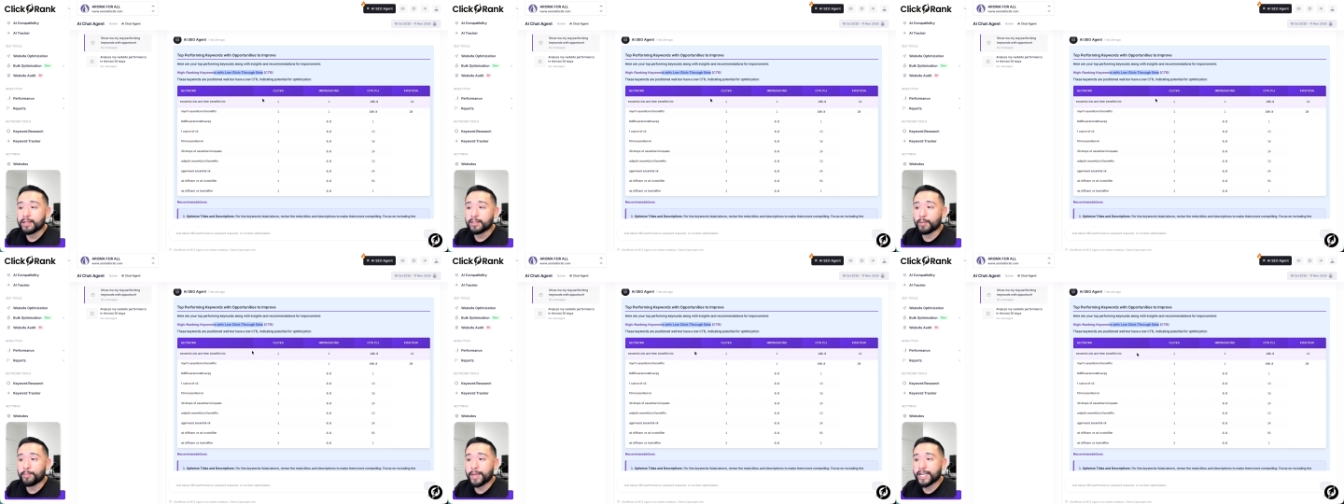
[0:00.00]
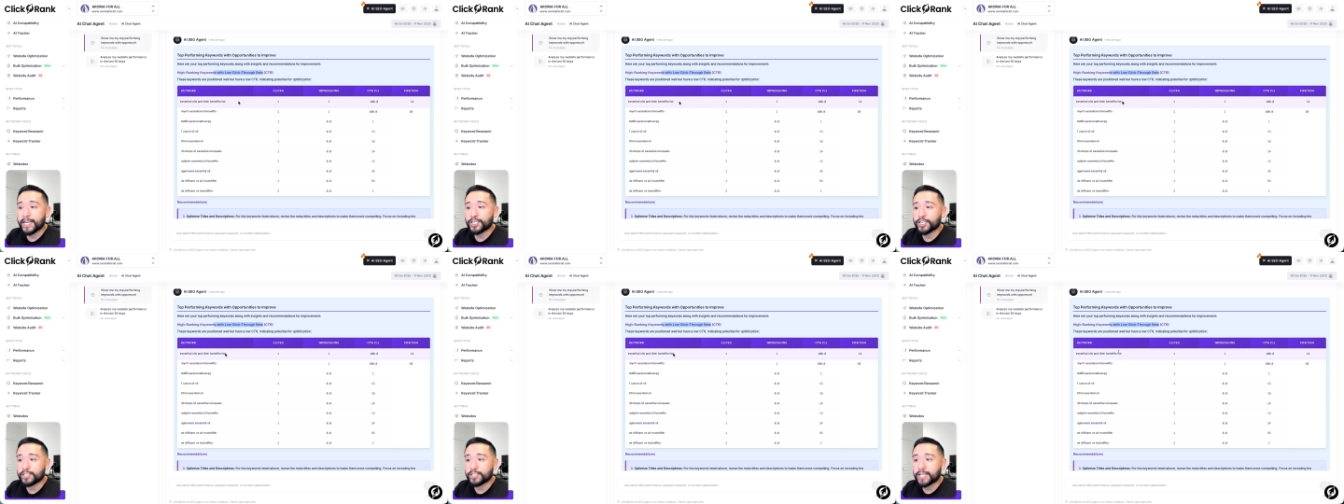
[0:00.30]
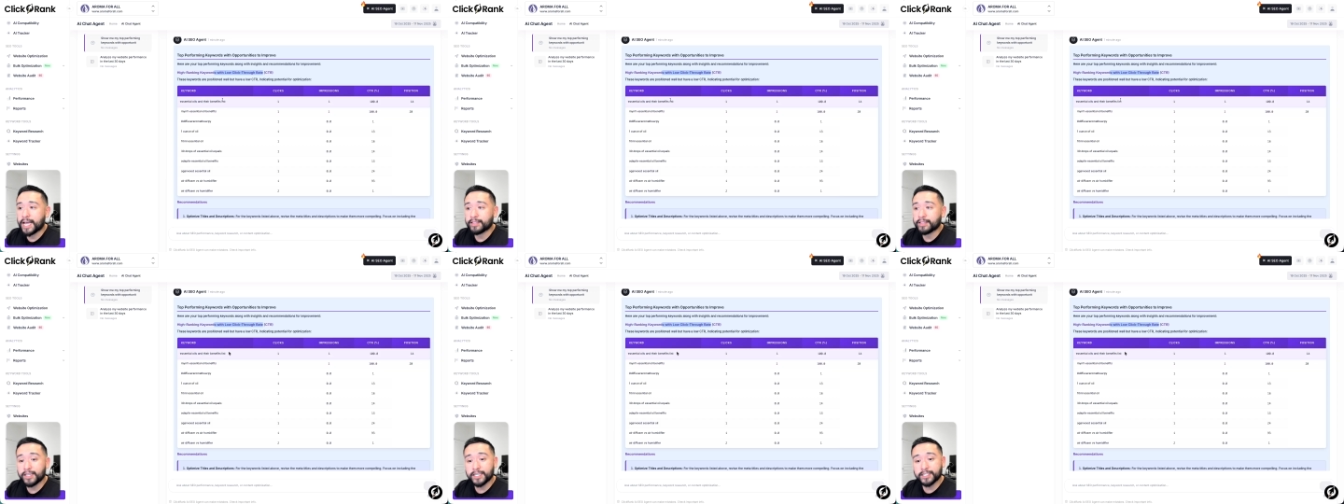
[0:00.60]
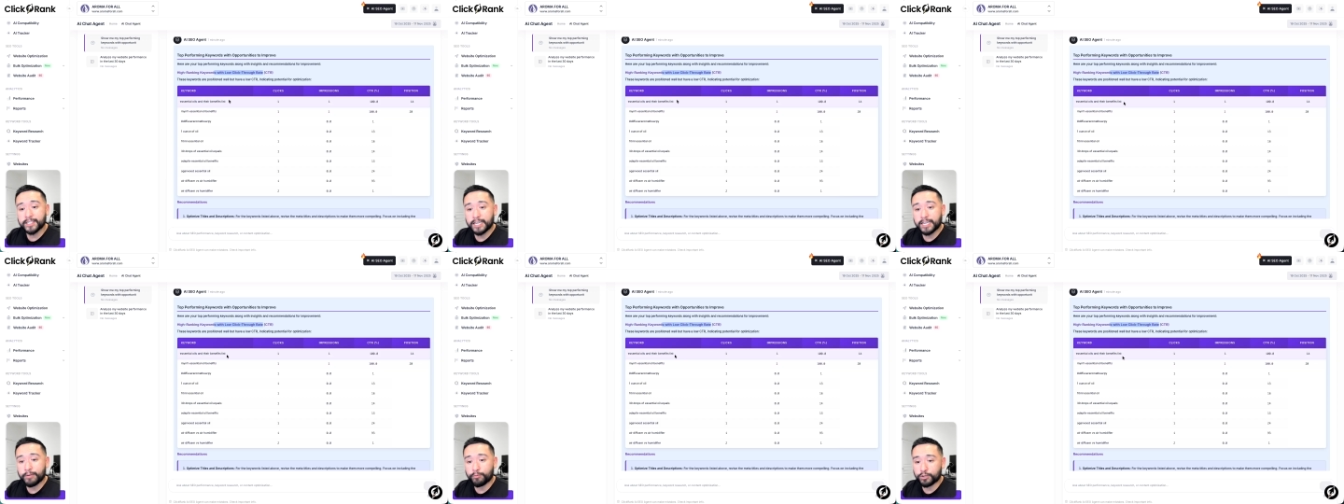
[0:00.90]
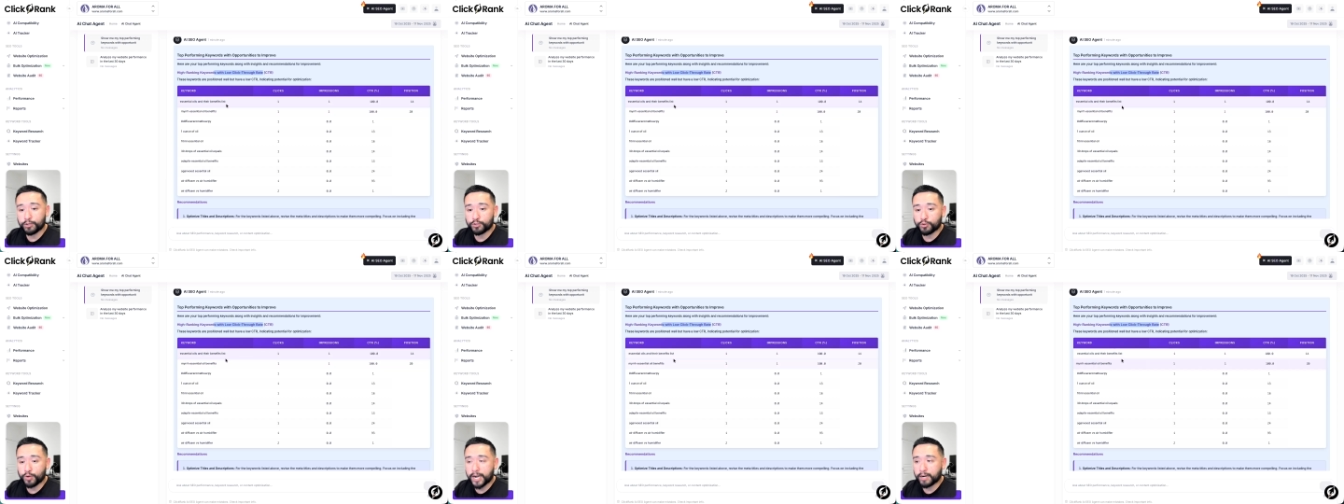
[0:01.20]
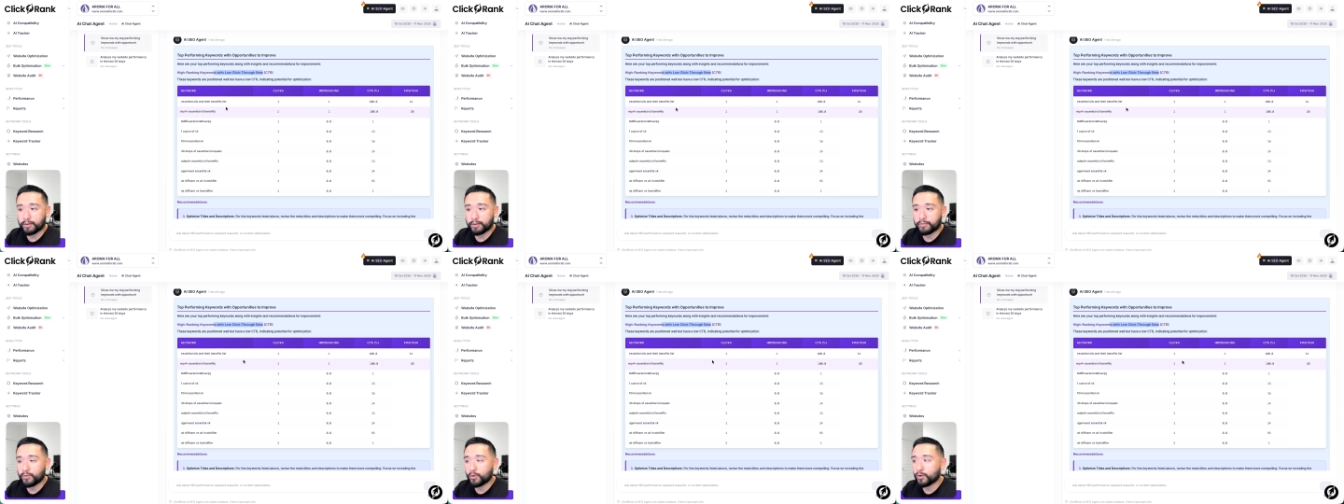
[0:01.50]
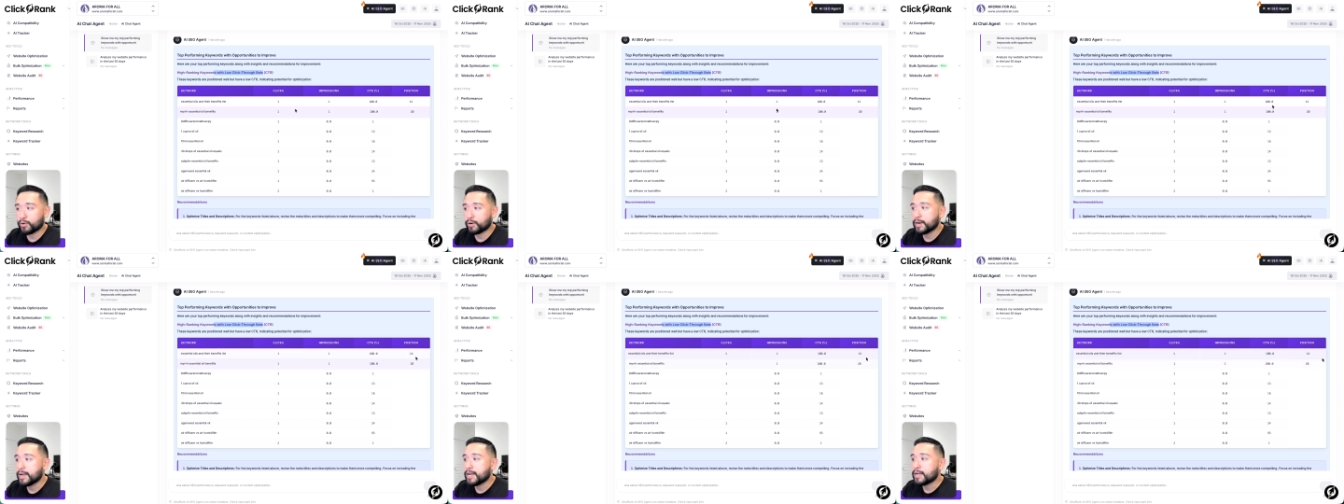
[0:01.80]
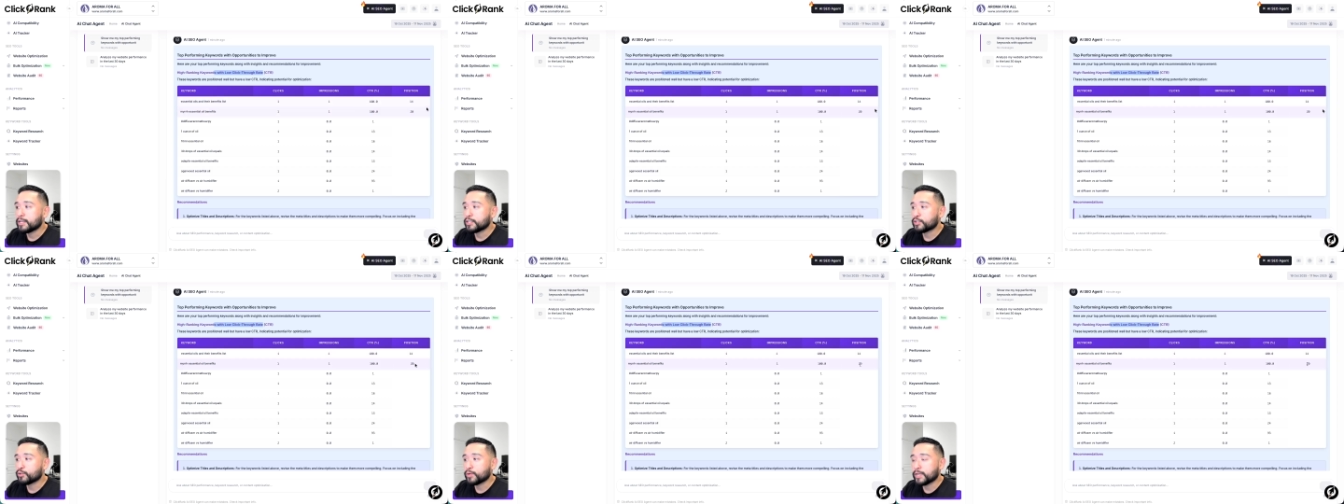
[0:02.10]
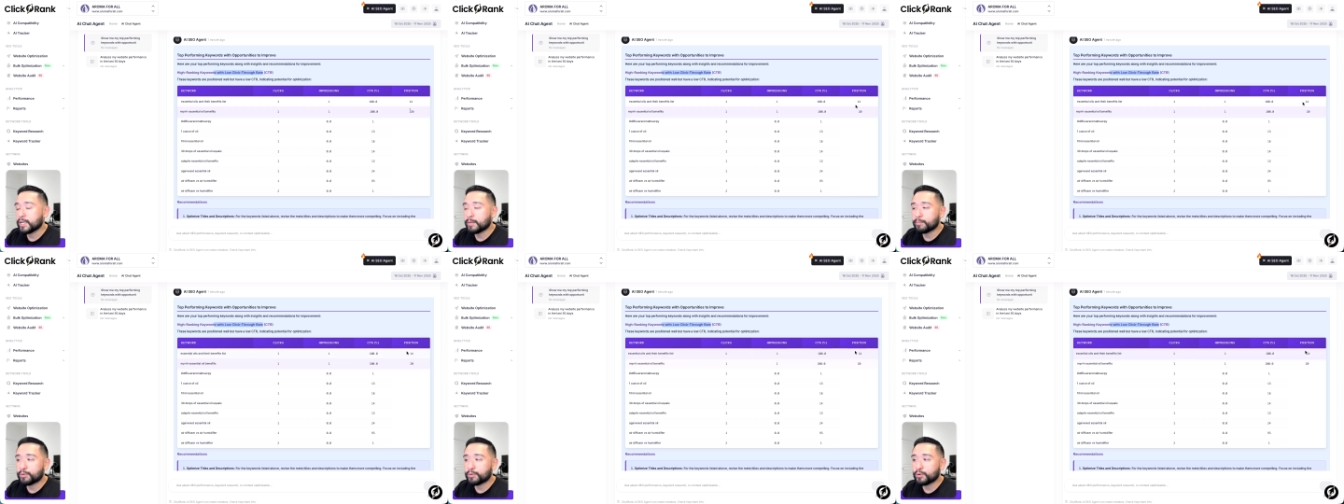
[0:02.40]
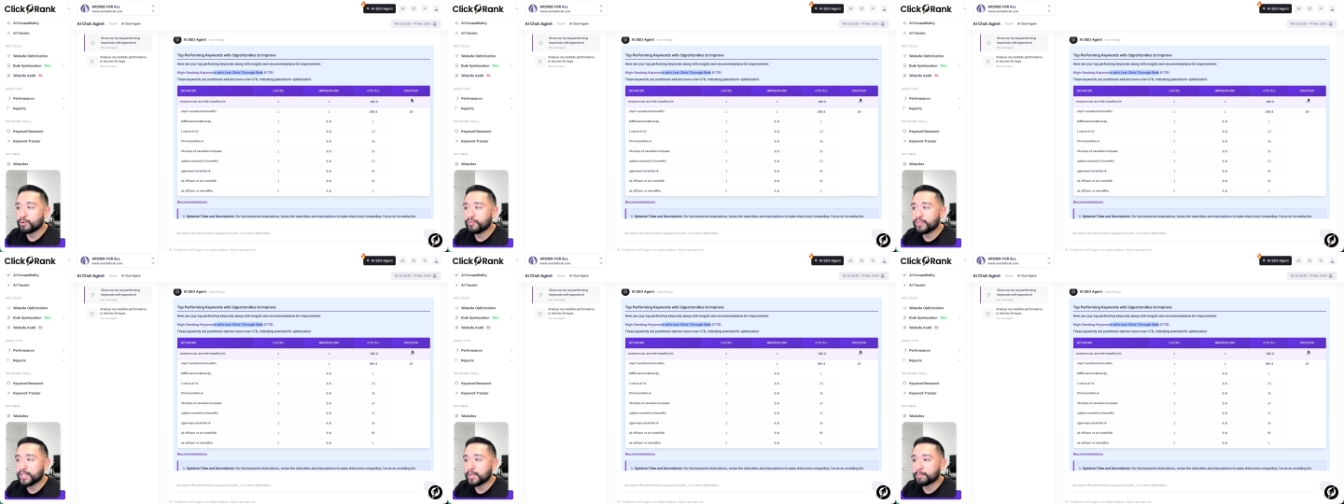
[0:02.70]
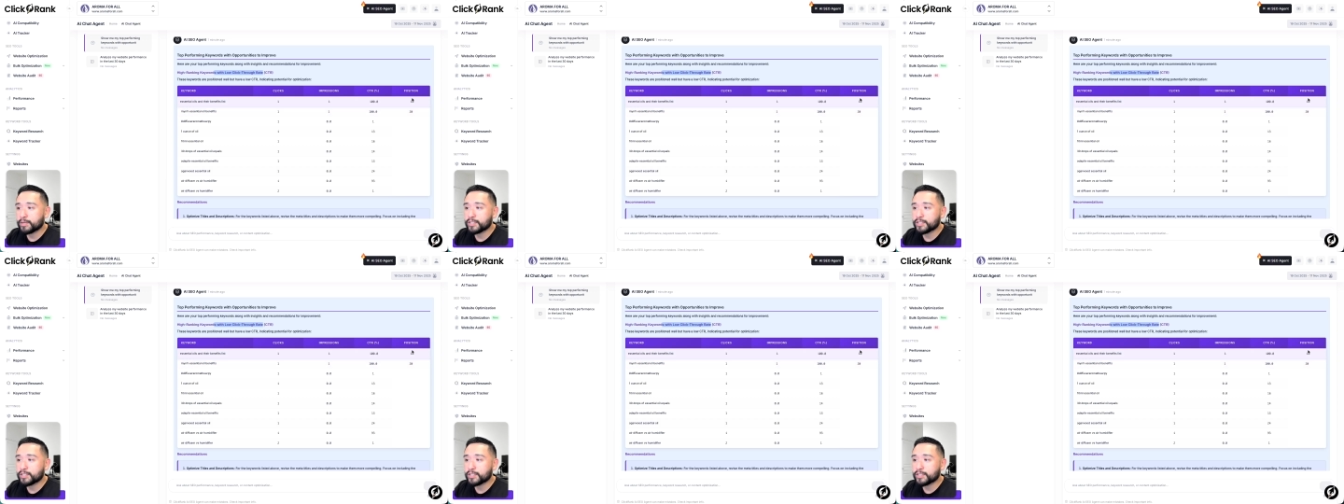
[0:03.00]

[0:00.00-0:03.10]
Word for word: the pages that these keywords rank for to improve the